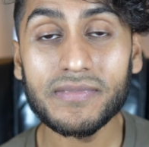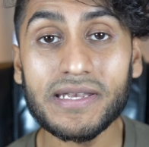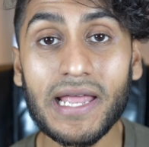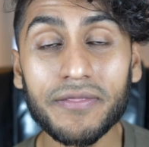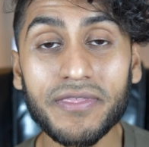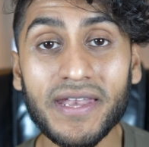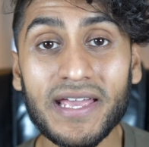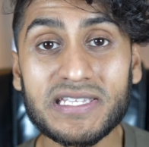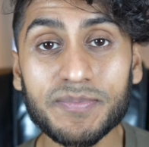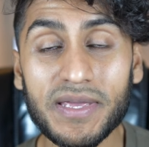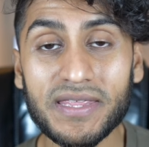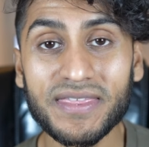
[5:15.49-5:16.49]
Now, the
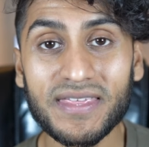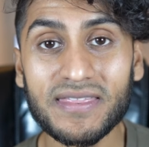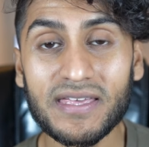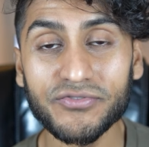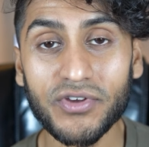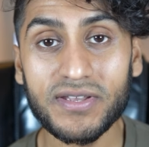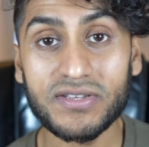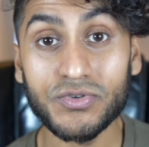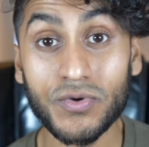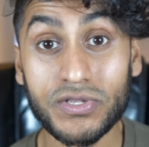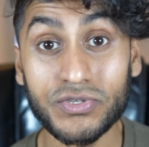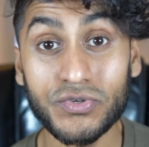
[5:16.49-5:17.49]
next big thing that Trading
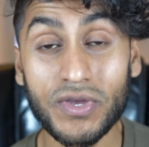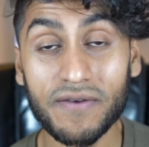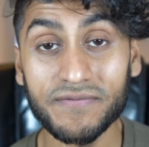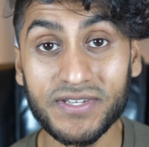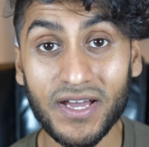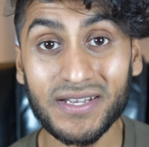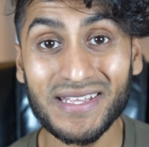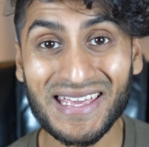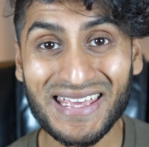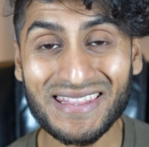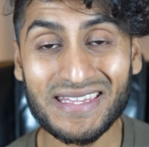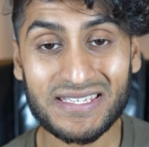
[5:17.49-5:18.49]
212 have done
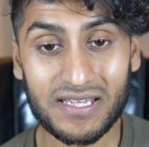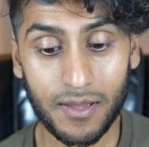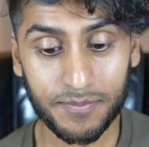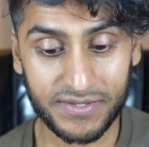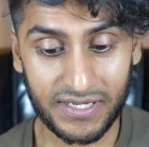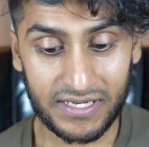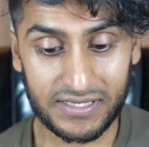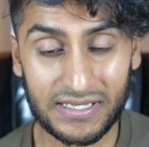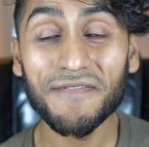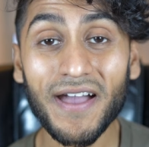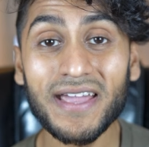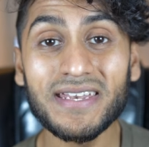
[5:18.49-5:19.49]
in this update,
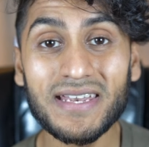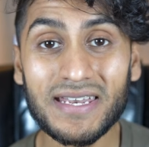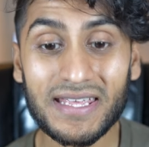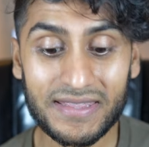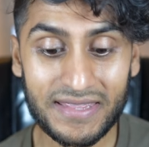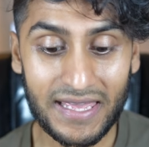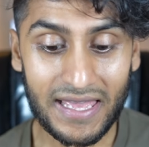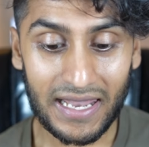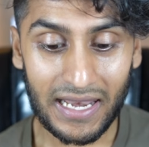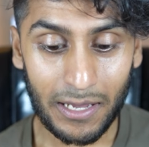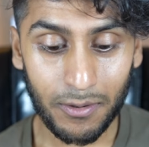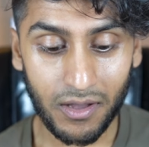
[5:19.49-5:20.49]
finally, they
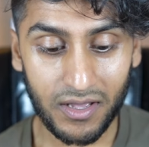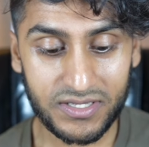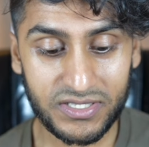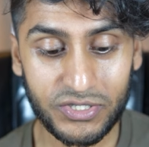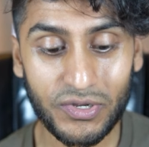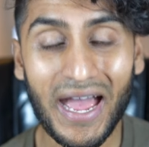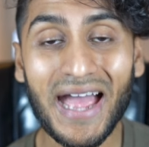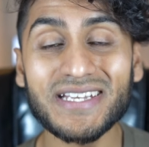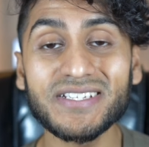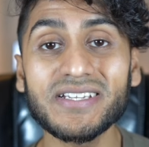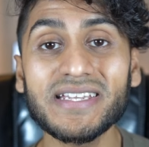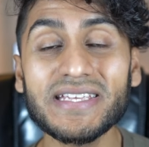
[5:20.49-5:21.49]
allow us to
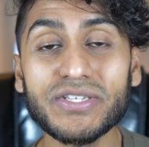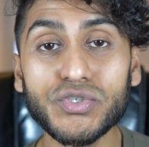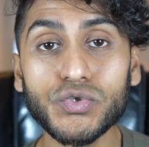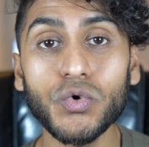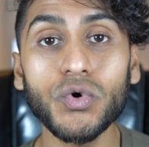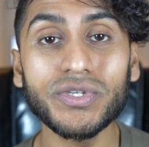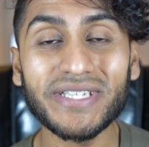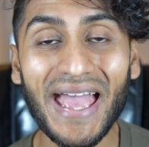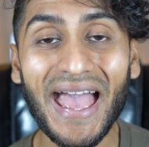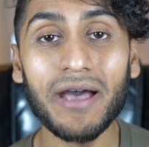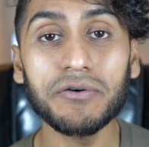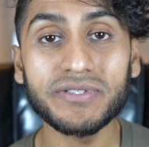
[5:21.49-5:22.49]
actually sort
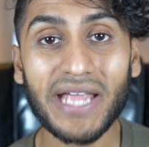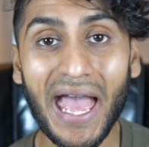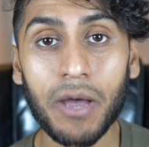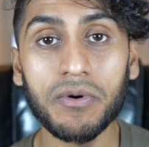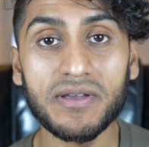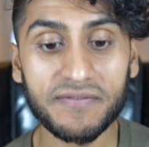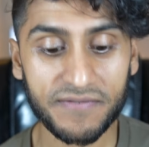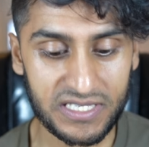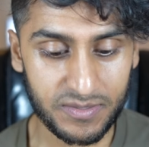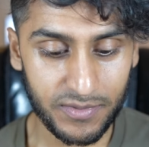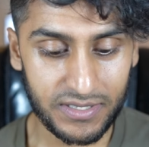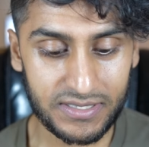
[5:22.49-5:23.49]
out our
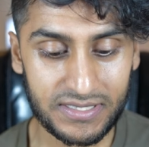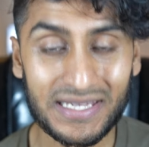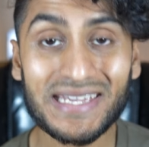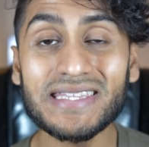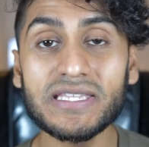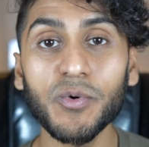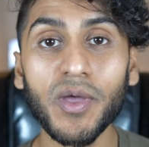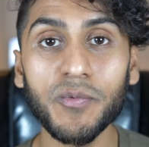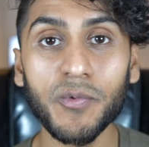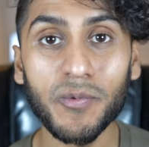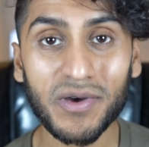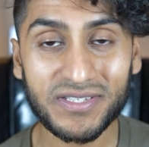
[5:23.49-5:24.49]
investments in the way
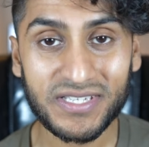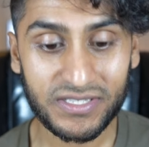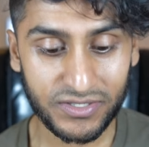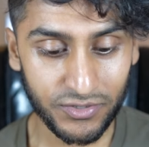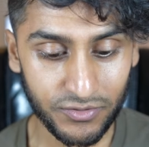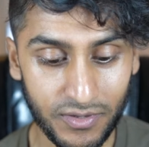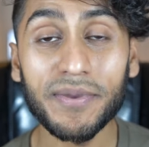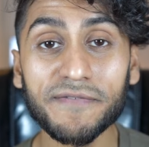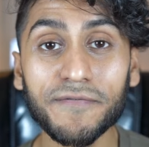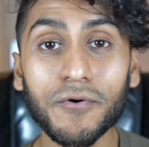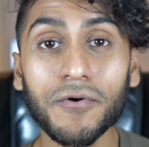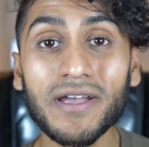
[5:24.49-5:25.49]
we want it to.
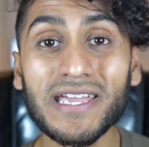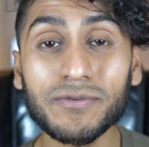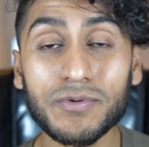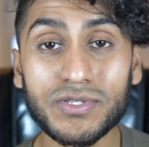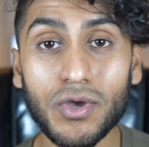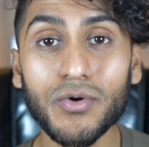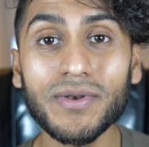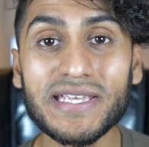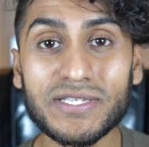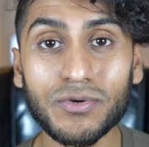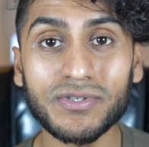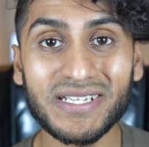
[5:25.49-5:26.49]
Before, it was only
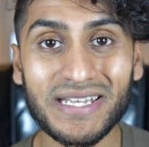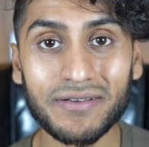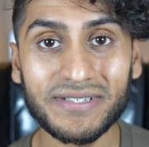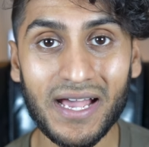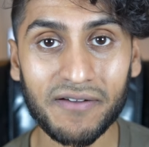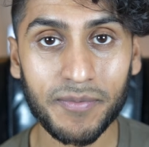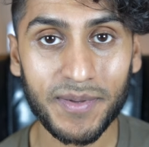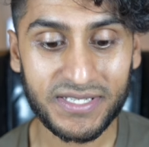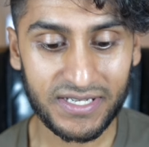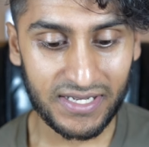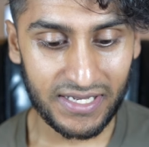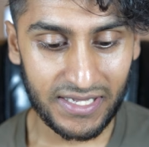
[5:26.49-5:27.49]
sorted out
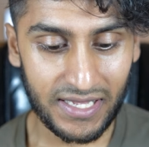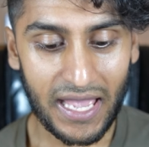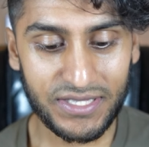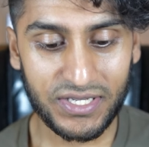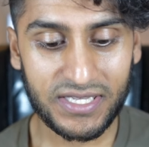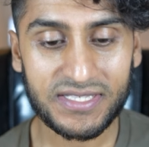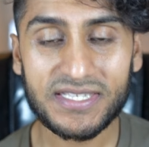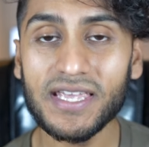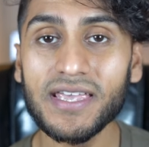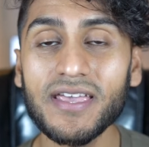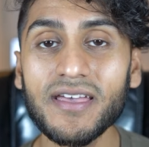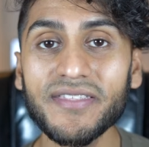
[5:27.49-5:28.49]
alphabetically. As you can see
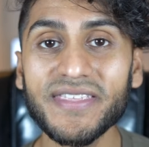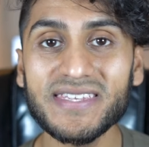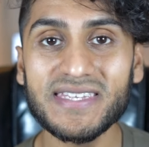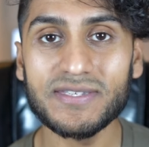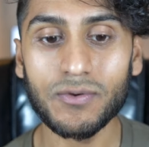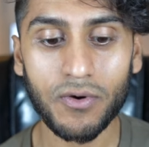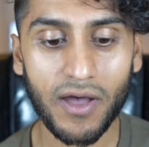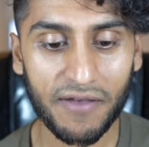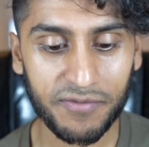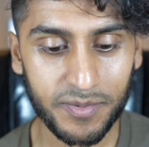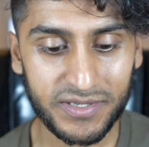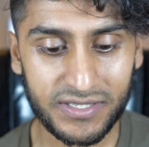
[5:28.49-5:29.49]
here, this is all
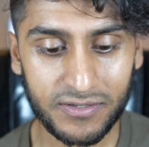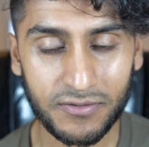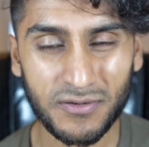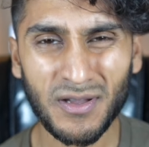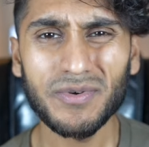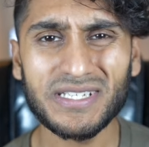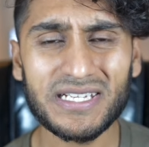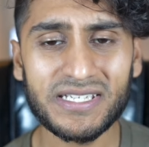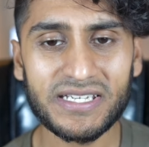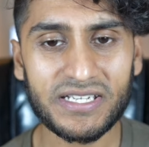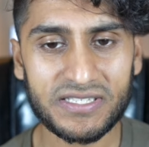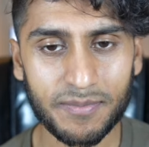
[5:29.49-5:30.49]
alphabetical, which
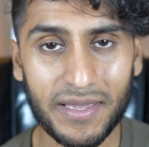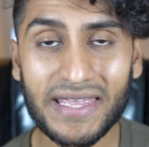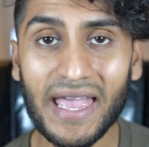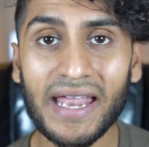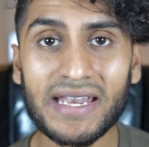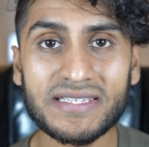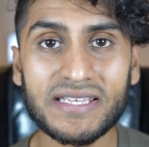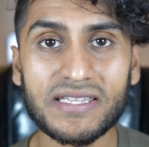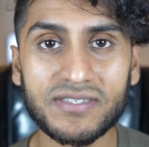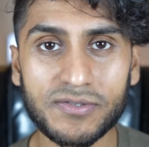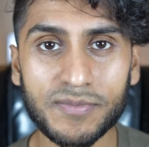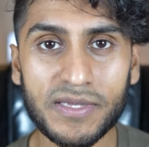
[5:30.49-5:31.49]
actually doesn't make any
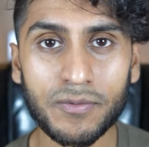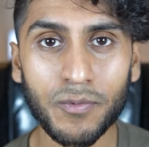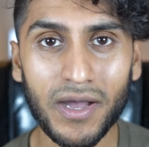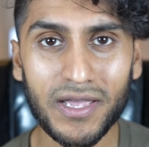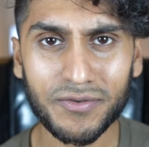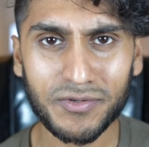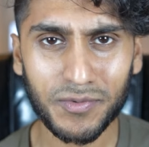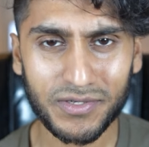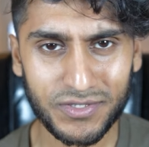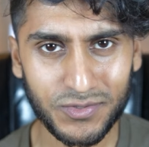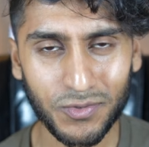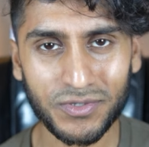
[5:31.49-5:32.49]
sense to me why you would want
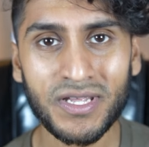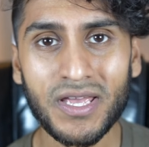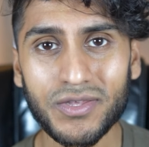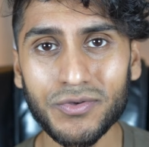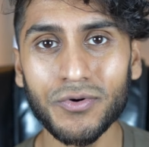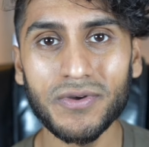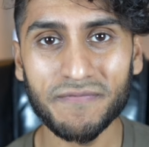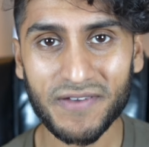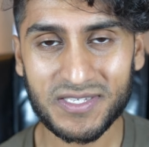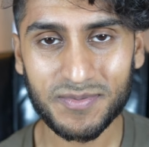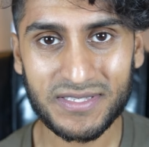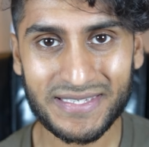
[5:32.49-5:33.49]
to sort your
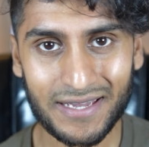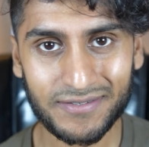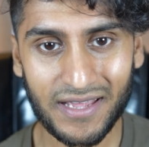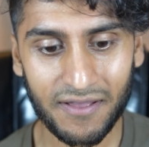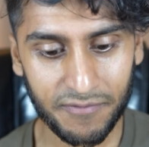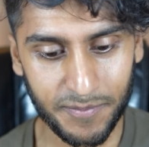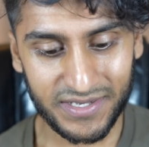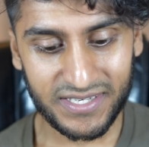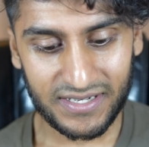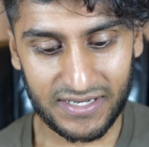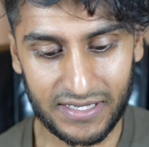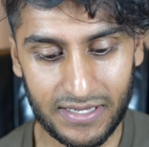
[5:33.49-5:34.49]
investments out
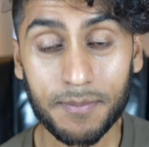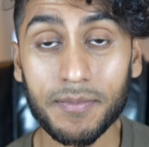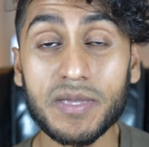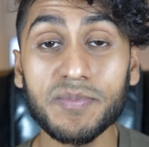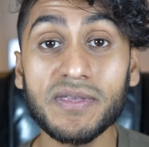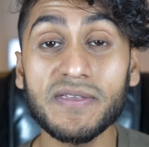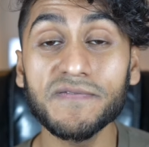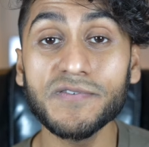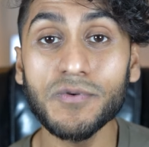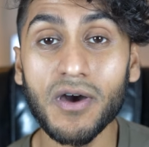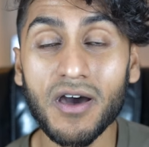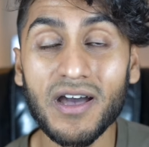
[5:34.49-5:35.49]
alphabetically. Maybe if
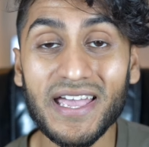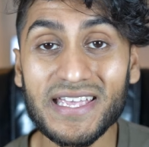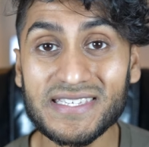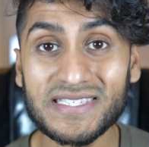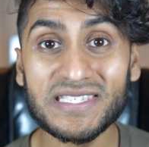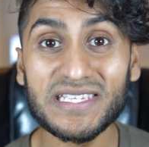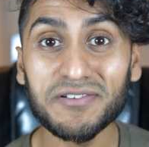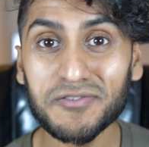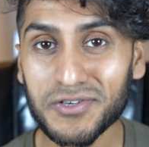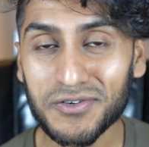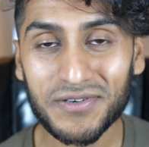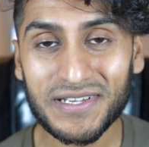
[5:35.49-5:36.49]
you are a
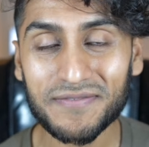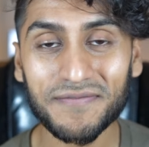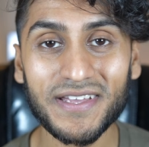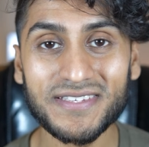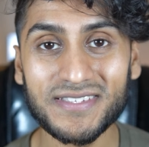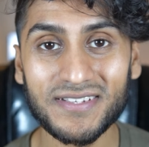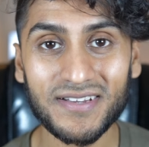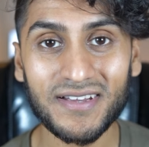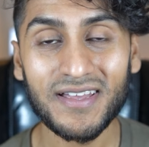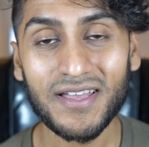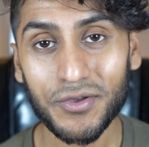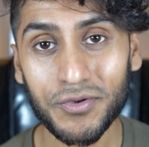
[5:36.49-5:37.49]
serial
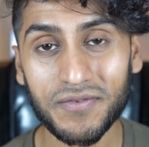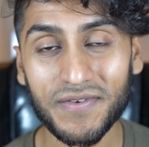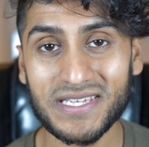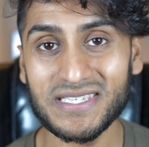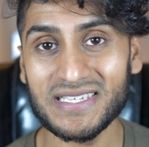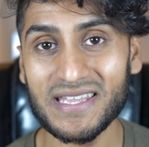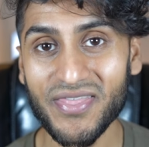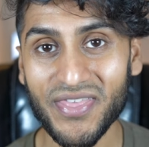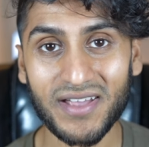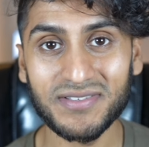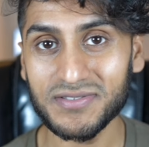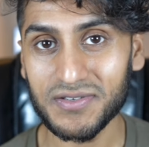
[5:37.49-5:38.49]
investor who invests in
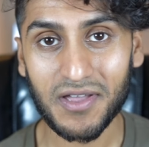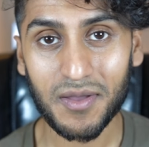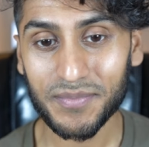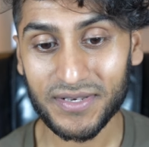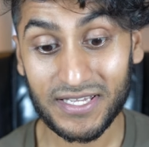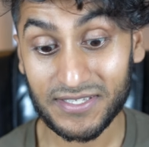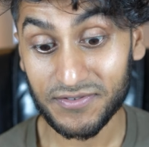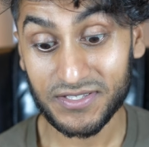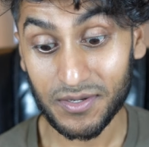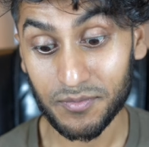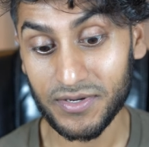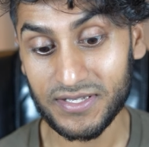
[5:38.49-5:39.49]
thousands of companies for
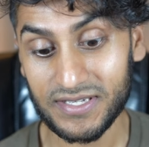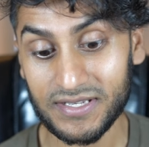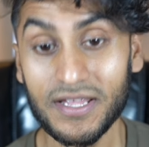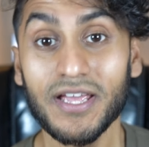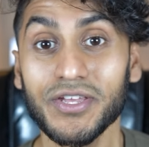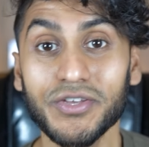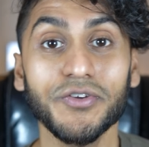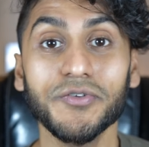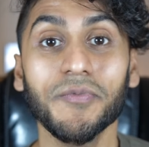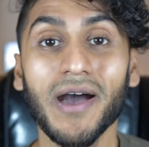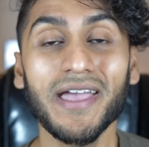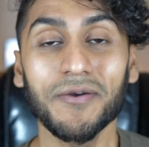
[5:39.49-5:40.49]
some reason, you
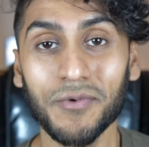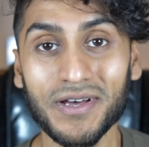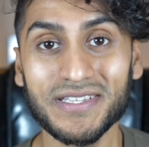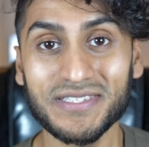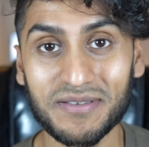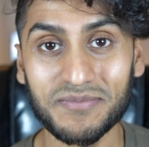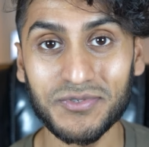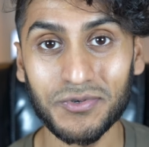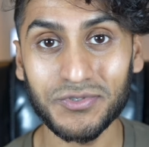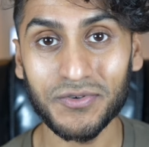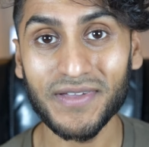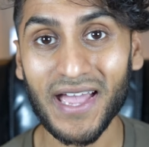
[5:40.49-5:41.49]
might want some
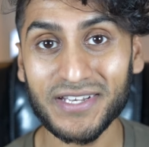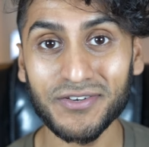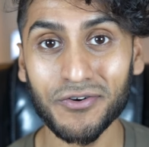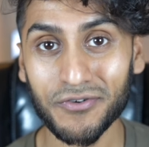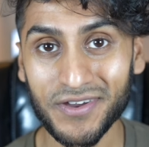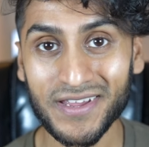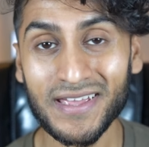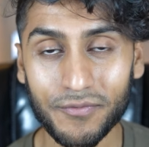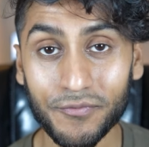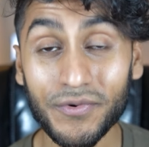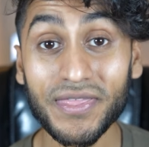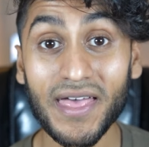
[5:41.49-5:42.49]
sort of category
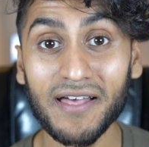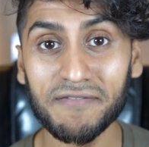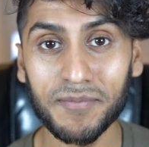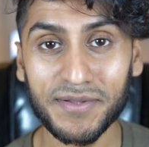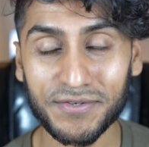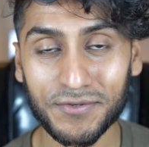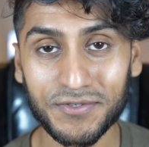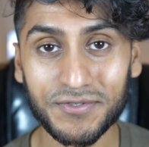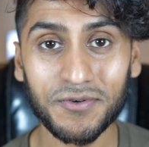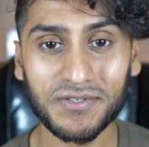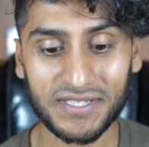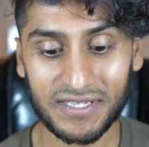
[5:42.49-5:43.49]
with alphabetical
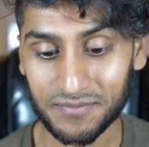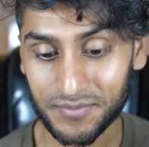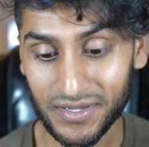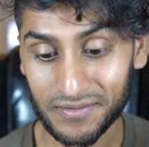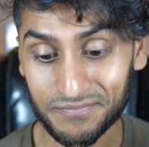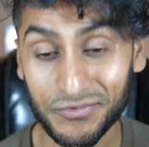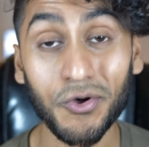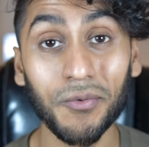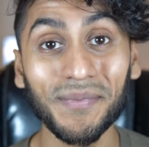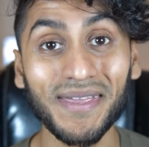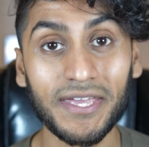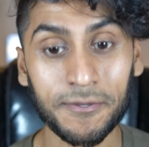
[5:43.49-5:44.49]
sorting, but
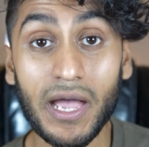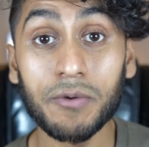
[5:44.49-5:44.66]
not me.